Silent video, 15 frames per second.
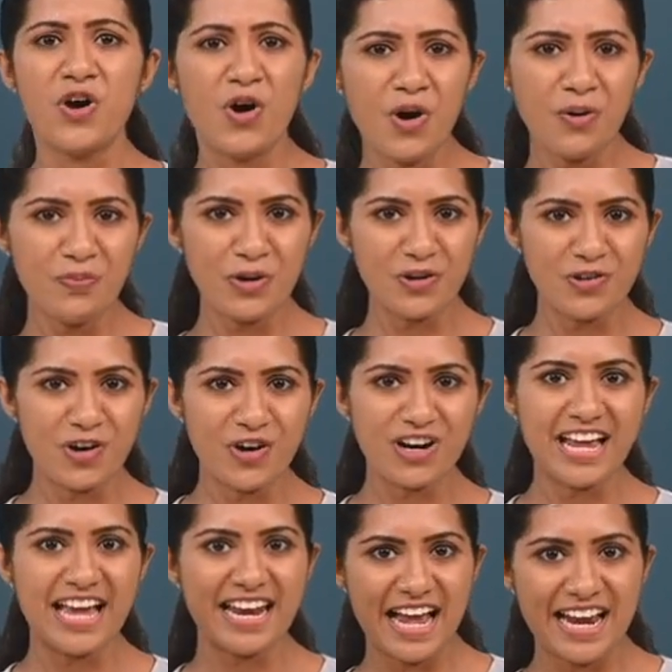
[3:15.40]
Hope you got
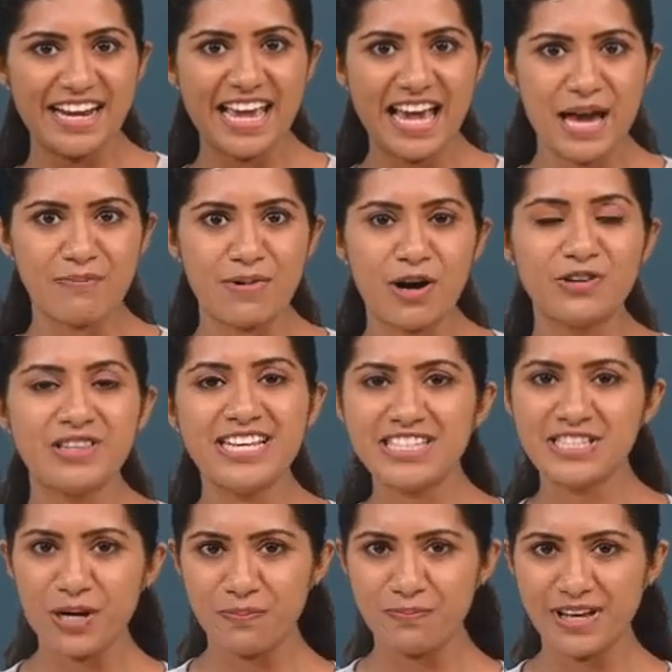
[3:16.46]
an idea about this
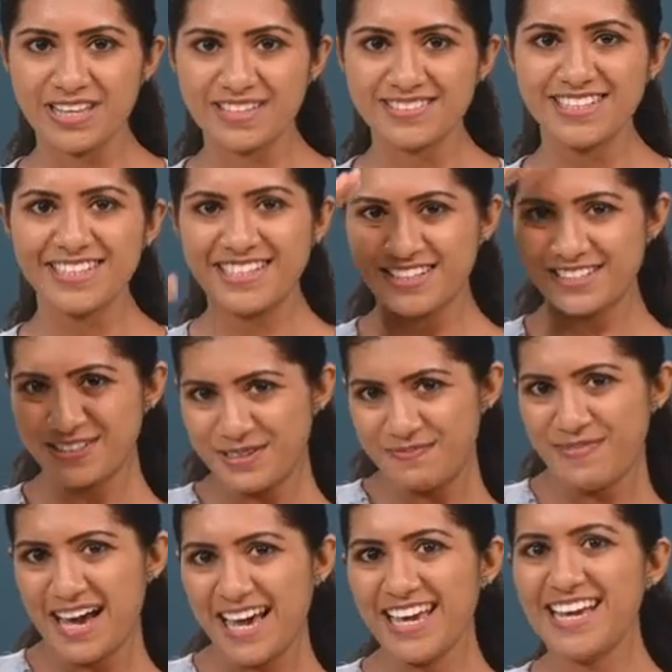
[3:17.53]
topic.
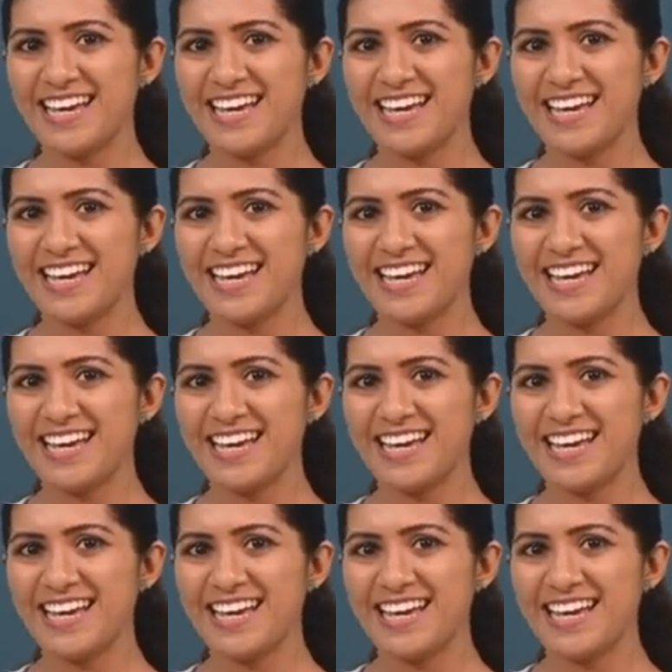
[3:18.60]
Goodbye.